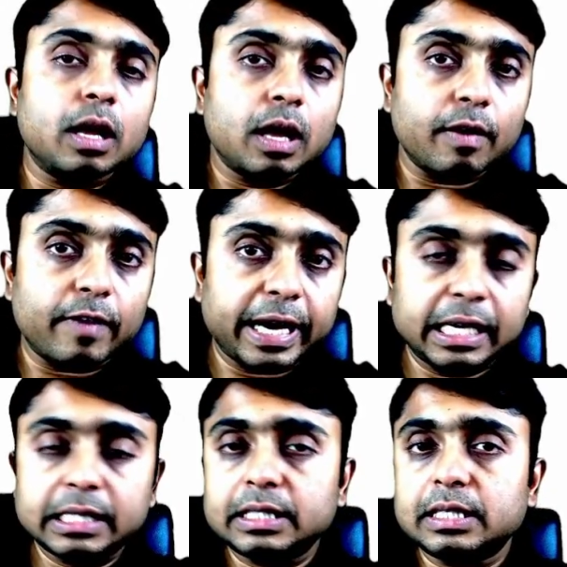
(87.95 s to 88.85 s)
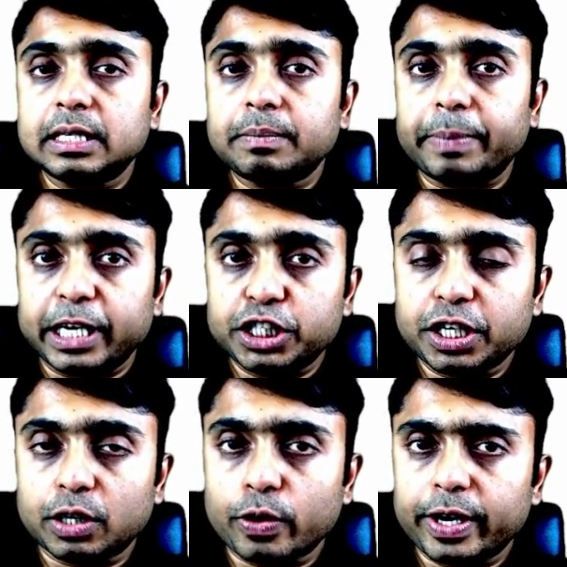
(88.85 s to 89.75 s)
why is the patient
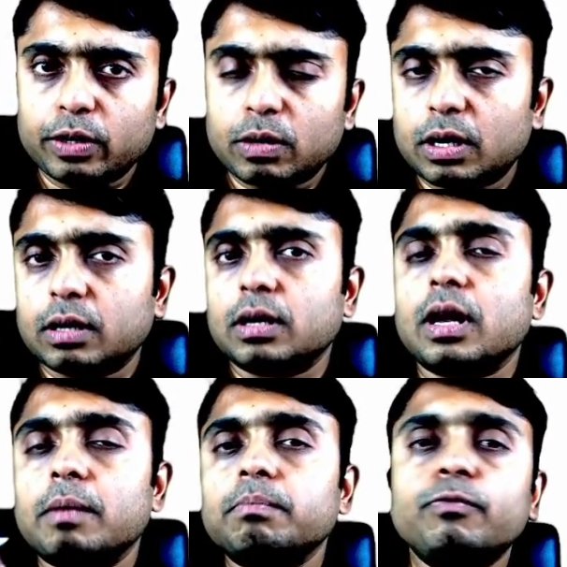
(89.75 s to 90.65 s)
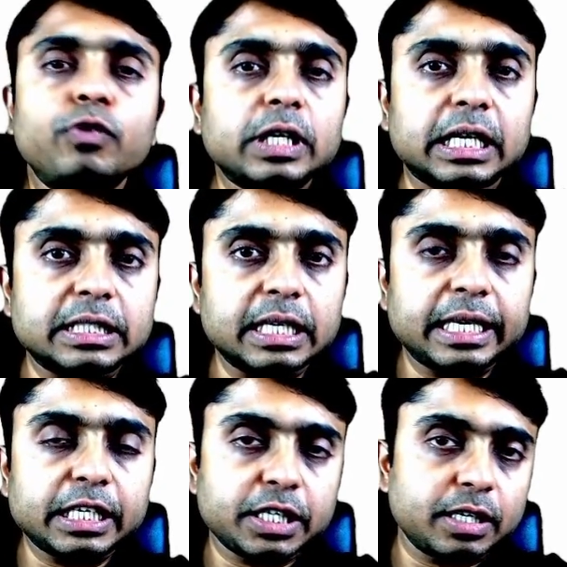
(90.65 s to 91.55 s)
going to come for
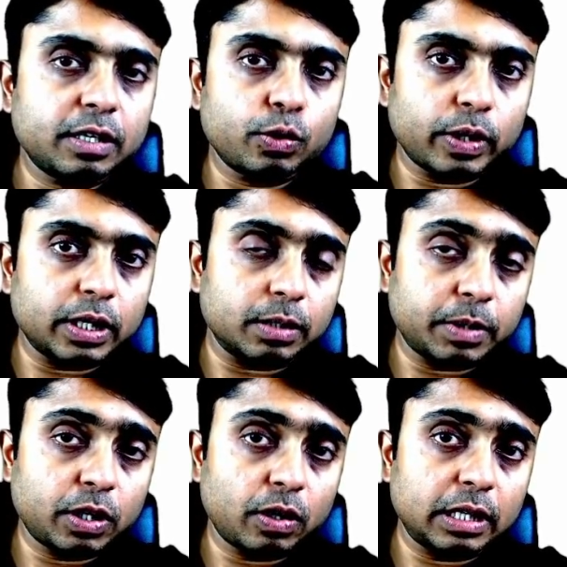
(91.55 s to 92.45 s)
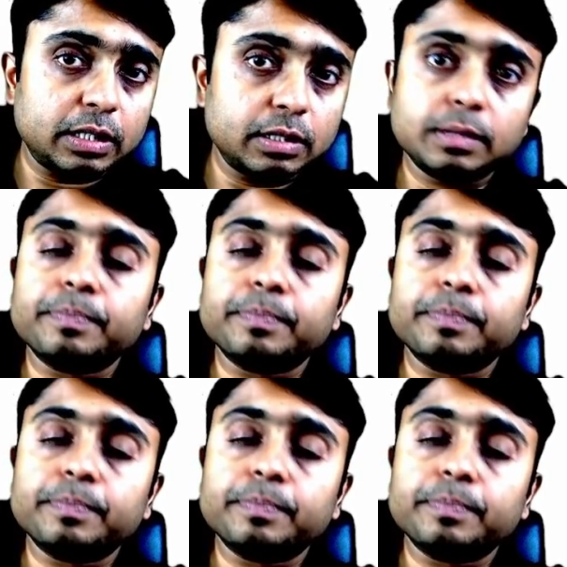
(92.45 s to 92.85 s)
consultation to a dermatologist?